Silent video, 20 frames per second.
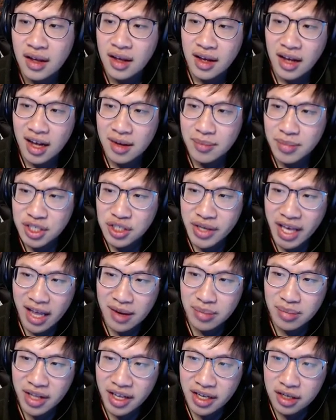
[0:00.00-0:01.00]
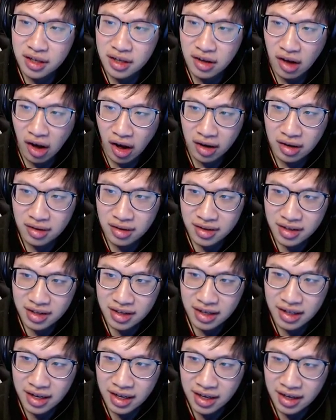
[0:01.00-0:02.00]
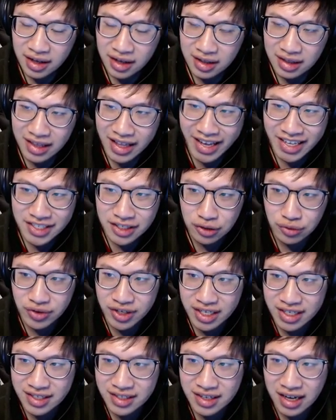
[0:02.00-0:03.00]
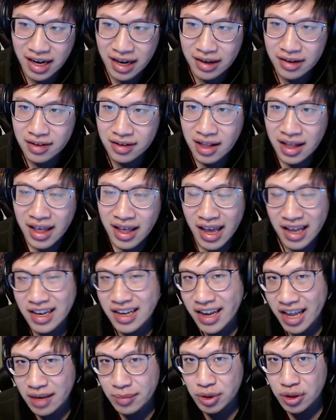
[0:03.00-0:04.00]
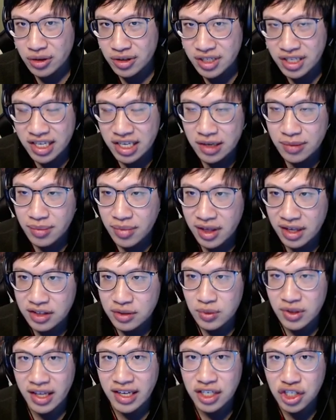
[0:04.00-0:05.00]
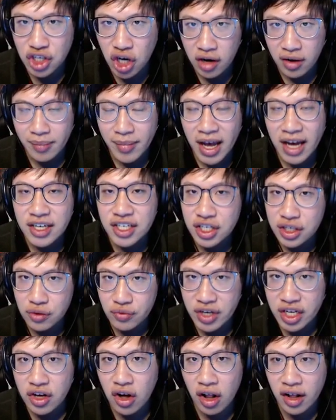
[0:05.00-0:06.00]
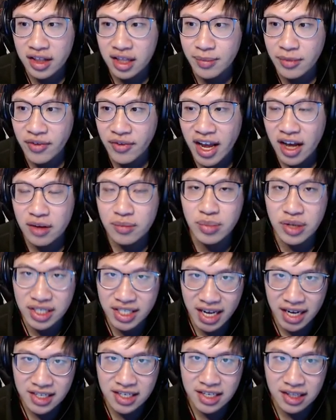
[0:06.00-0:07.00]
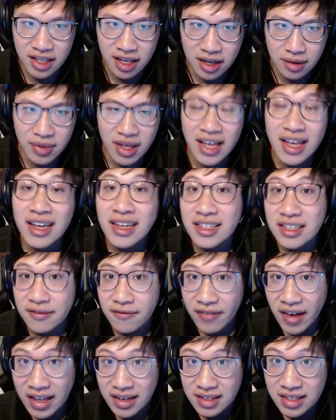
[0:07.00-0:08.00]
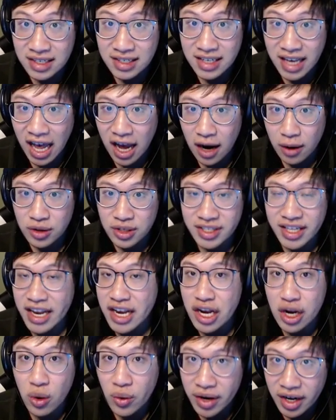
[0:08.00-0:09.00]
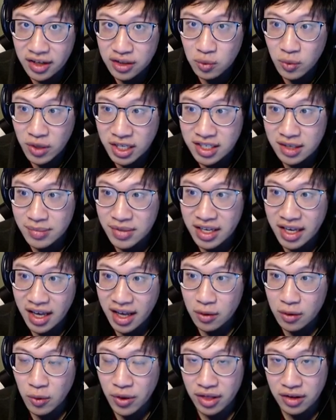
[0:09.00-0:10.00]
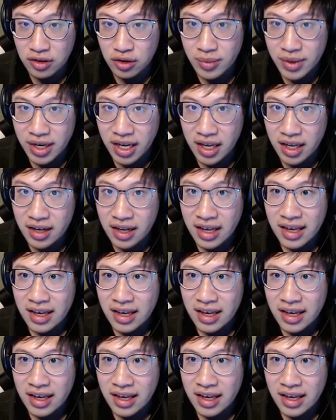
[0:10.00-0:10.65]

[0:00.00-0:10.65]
Um, but you can play KotL in a less greedy style and enable your team things with like Chakra Magic, recalling them around, protecting them, defending towers that no one else wants to be at with Illuminate,